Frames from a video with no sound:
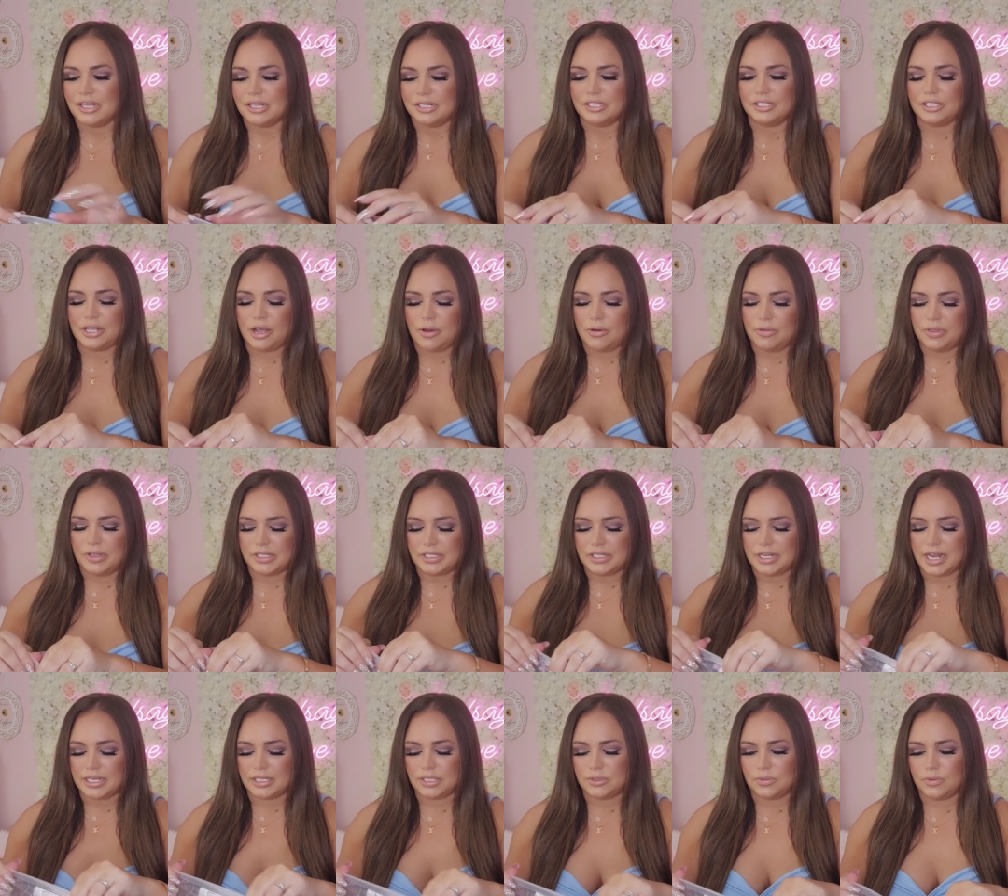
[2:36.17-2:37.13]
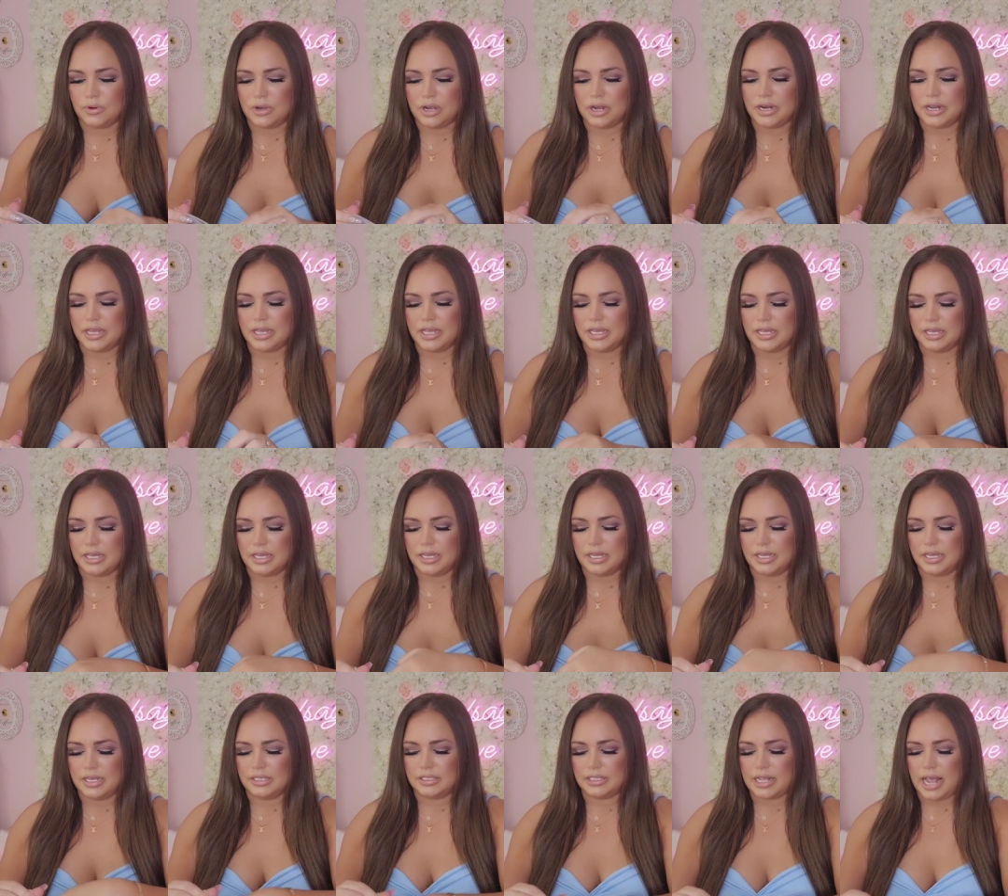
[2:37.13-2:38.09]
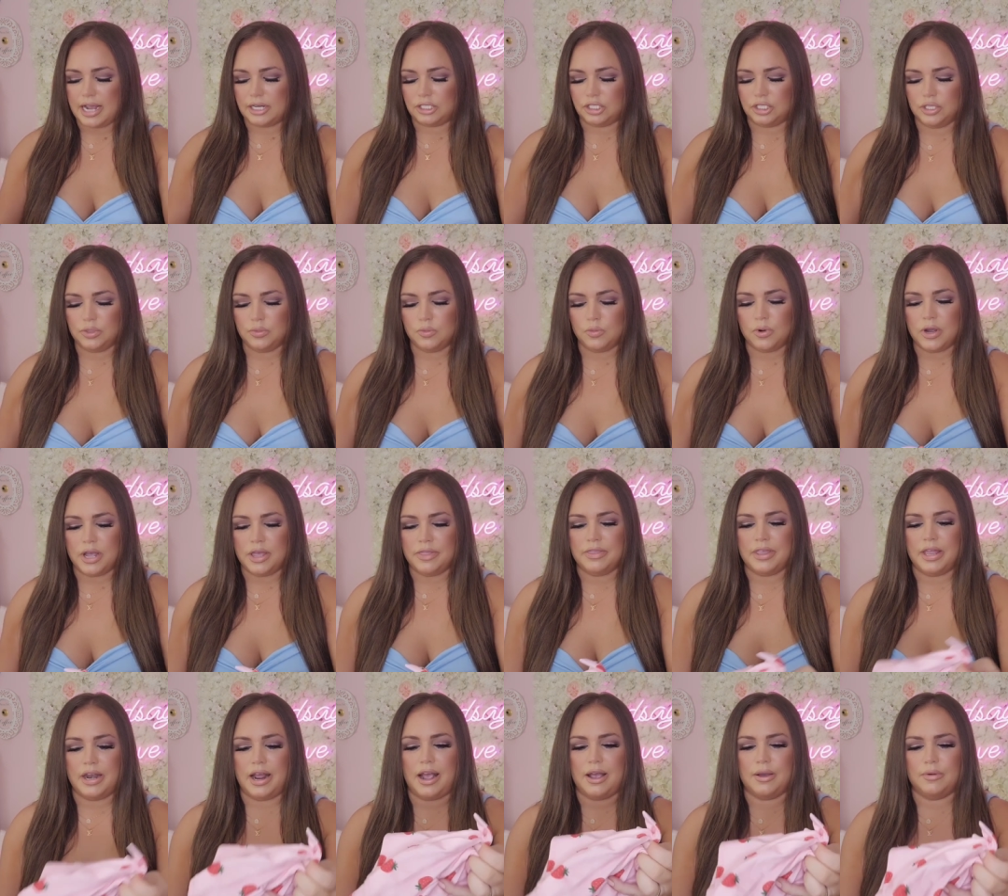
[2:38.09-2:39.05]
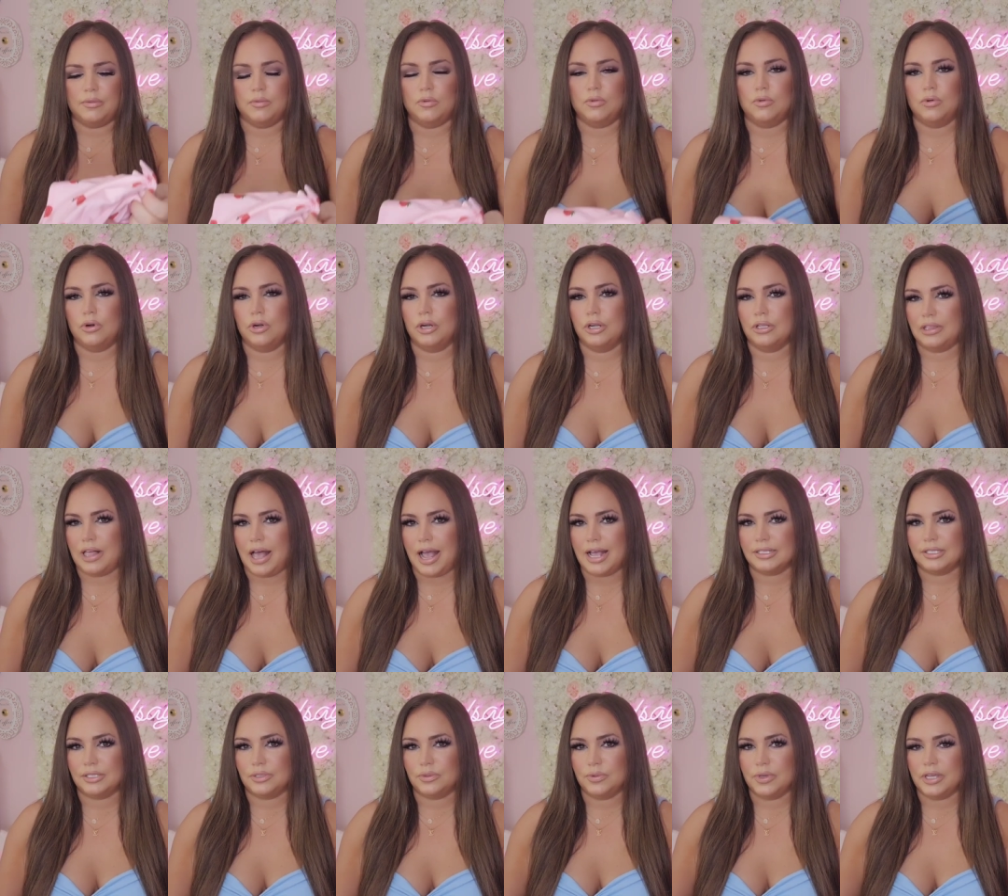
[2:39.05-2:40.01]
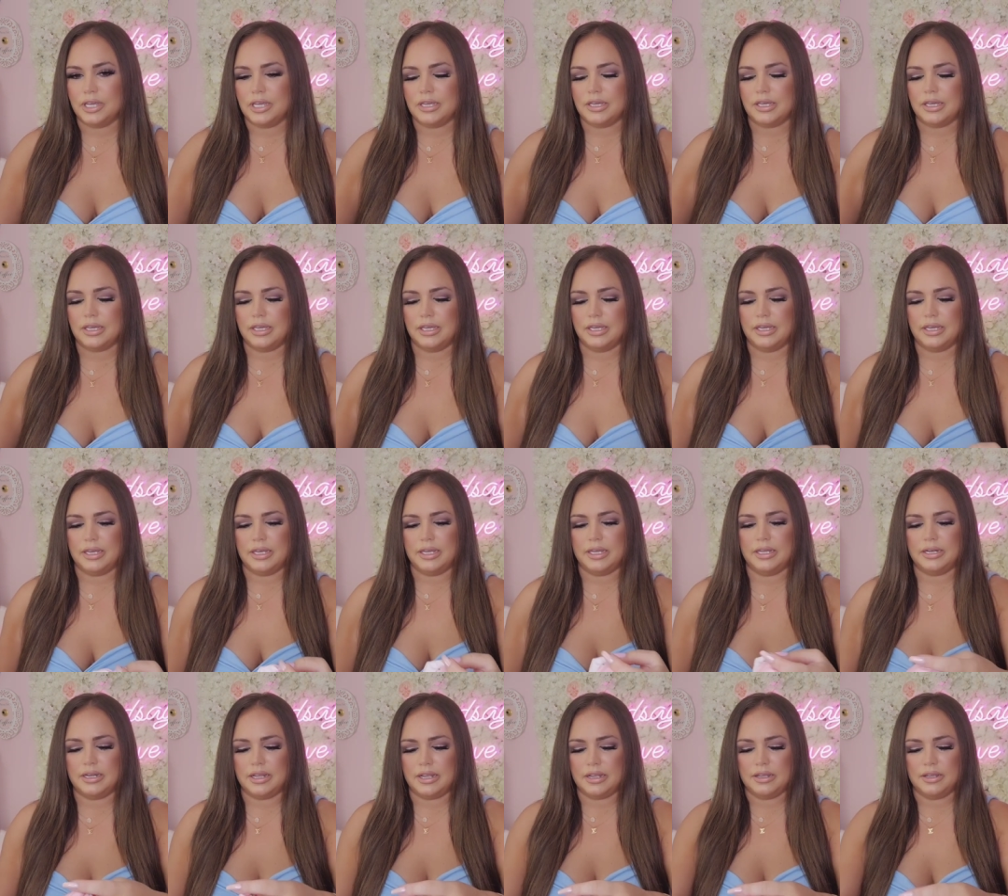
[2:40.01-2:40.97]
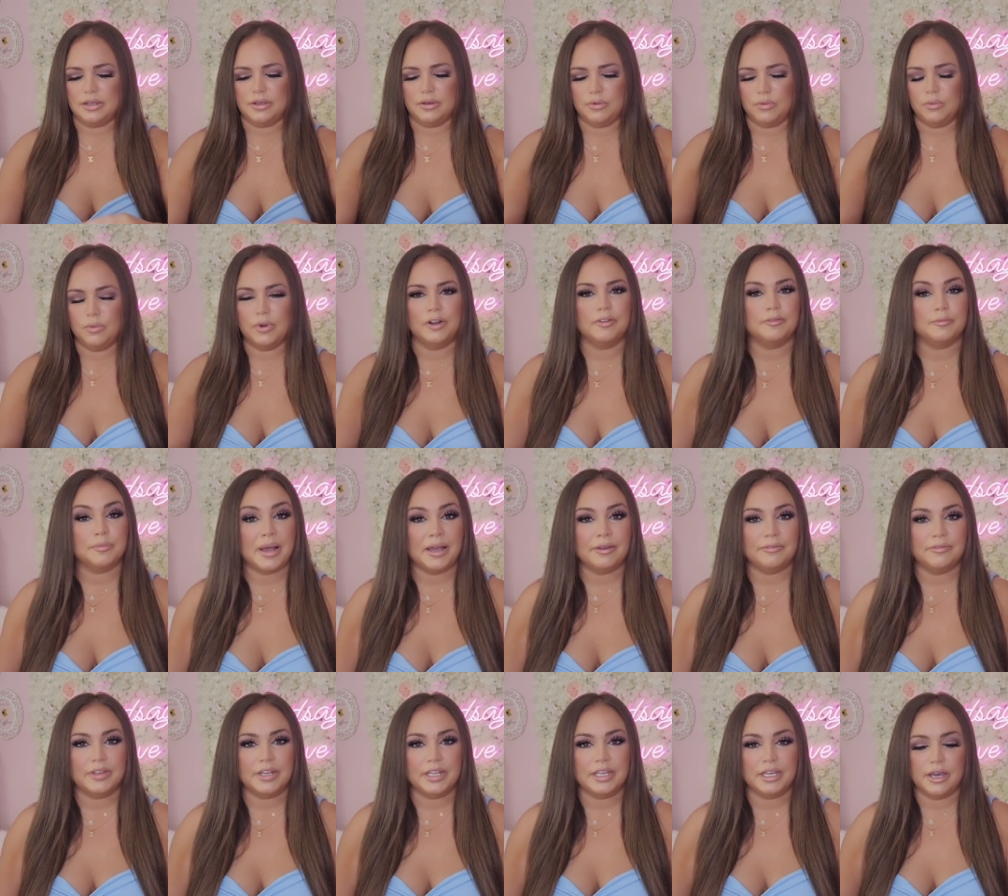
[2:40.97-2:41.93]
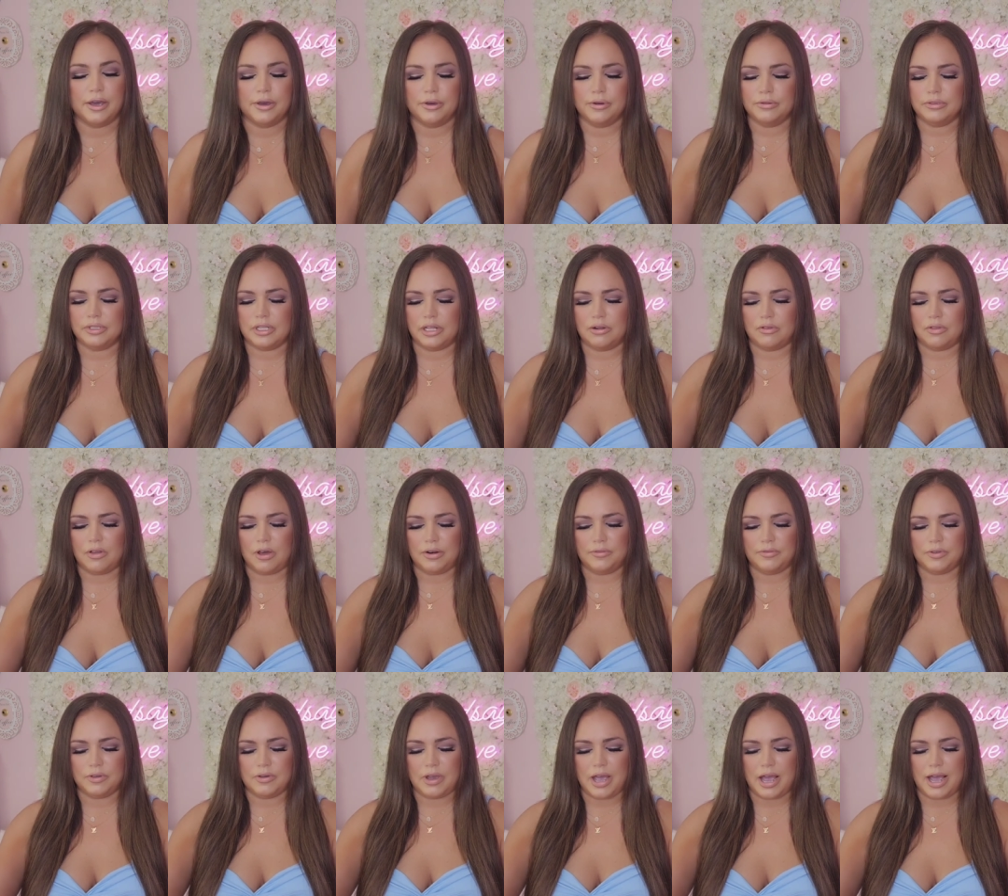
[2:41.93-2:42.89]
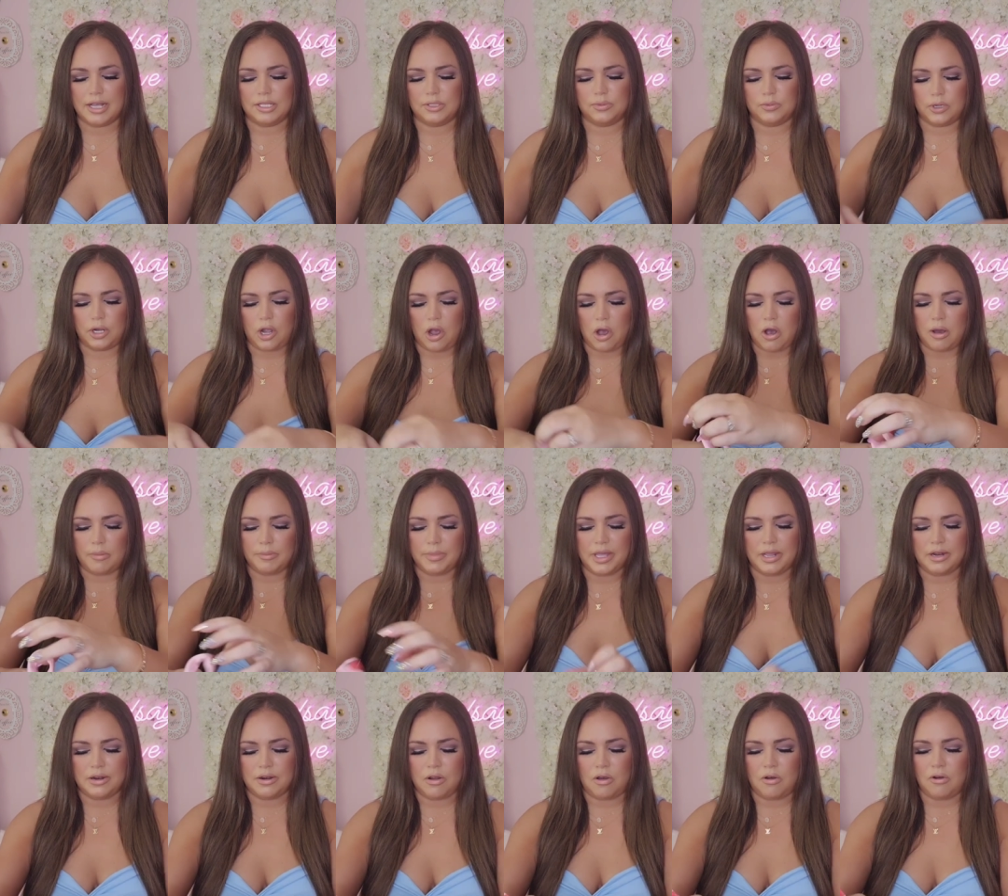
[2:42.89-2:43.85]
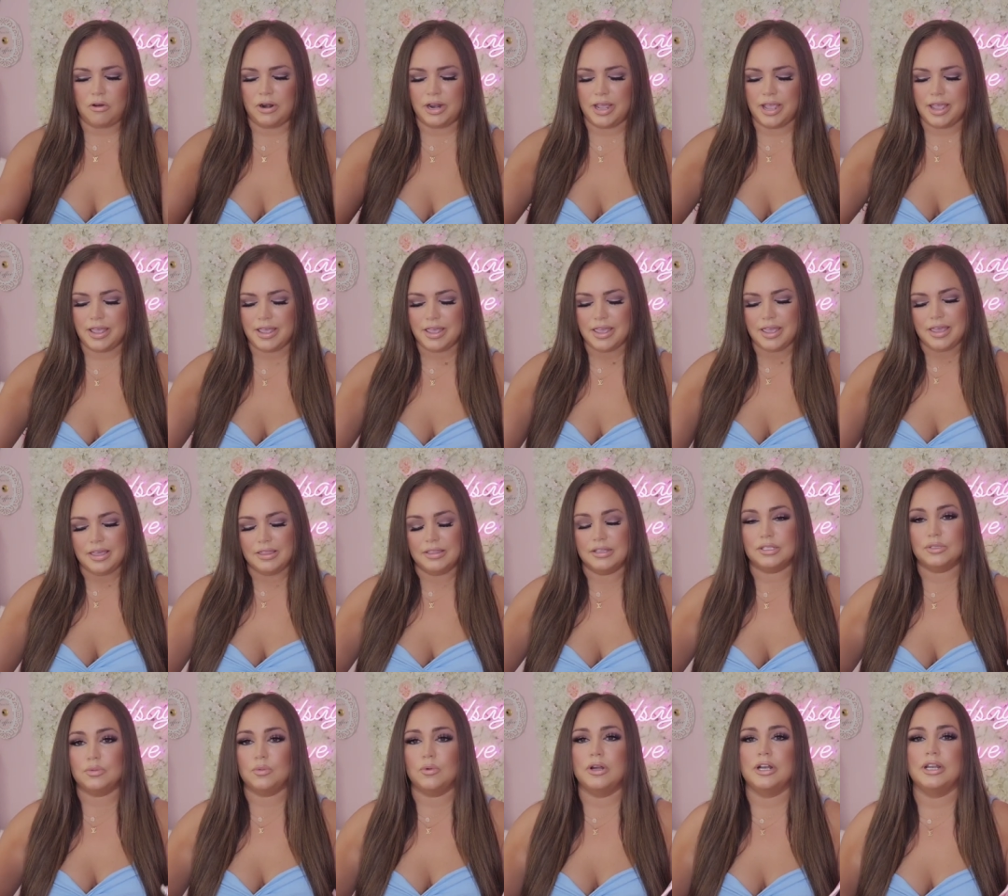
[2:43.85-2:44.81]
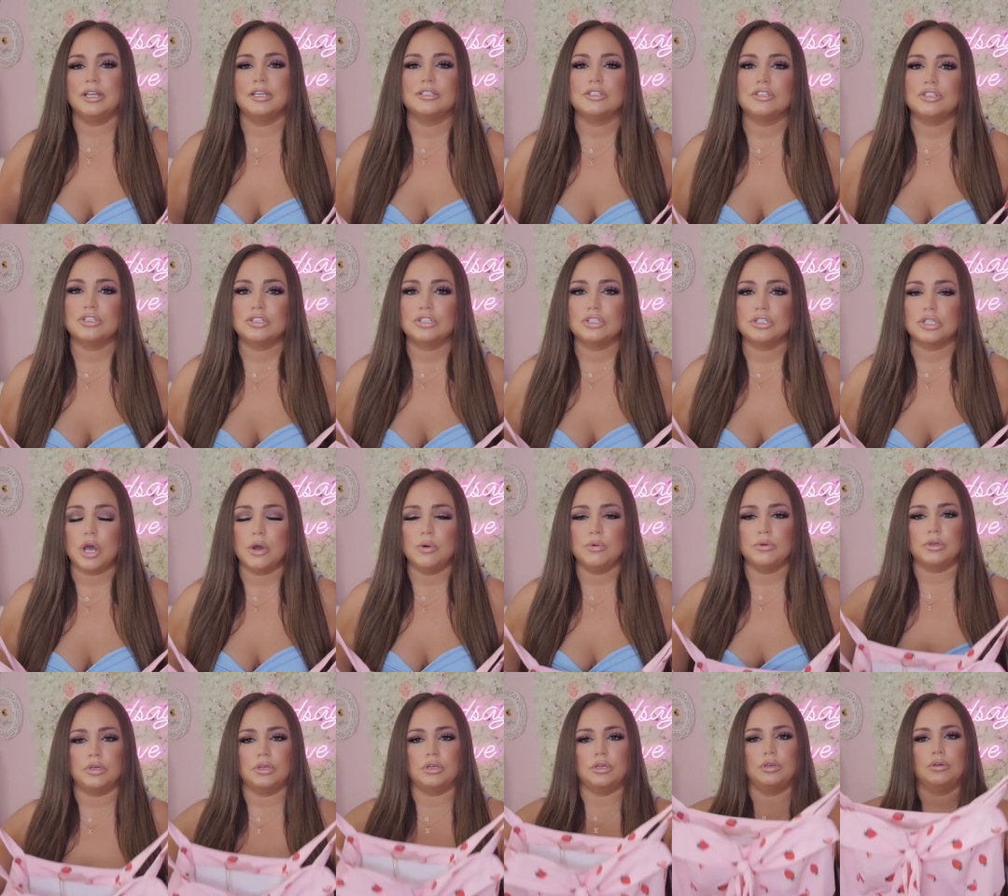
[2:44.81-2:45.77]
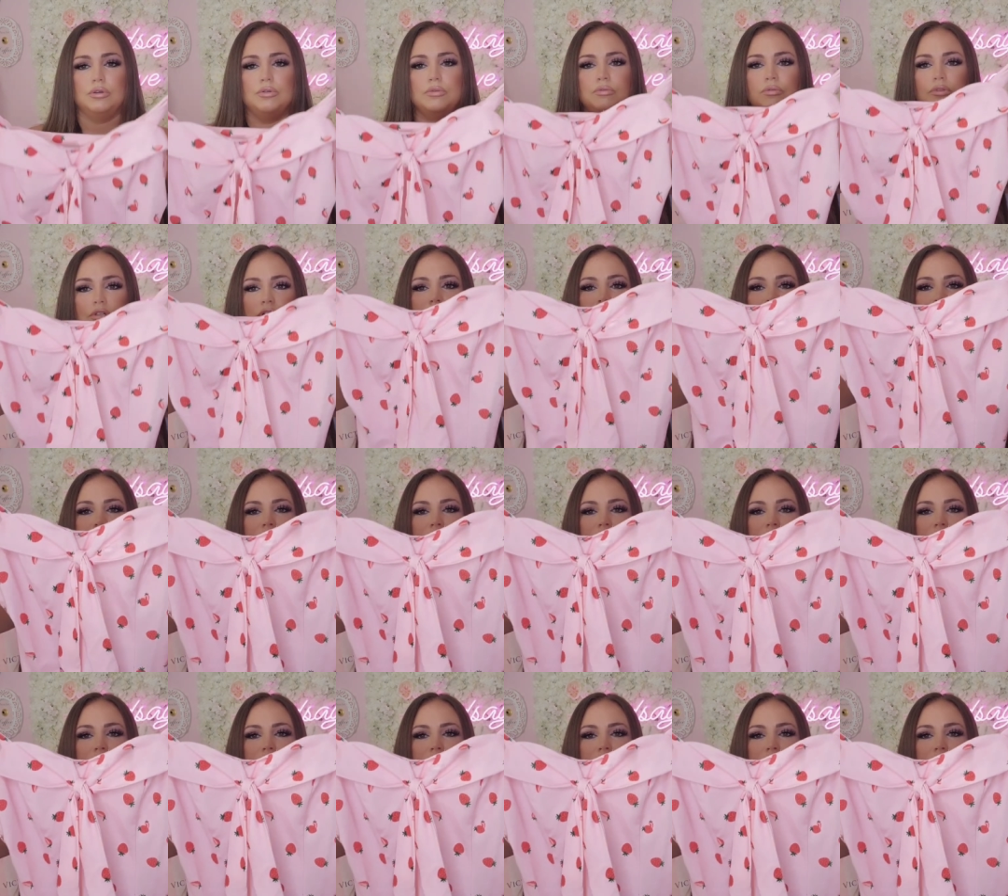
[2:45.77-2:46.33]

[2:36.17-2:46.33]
So this next one is actually one that I wore last week in one of my videos, and a lot of you guys were commenting on it. This one is so cute.